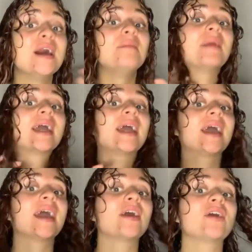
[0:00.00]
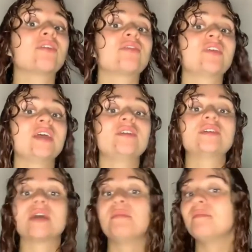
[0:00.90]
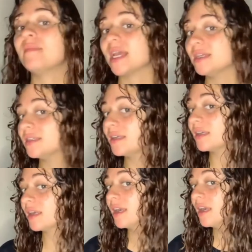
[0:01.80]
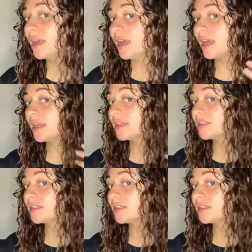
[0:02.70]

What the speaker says: My hair feels amazing. It is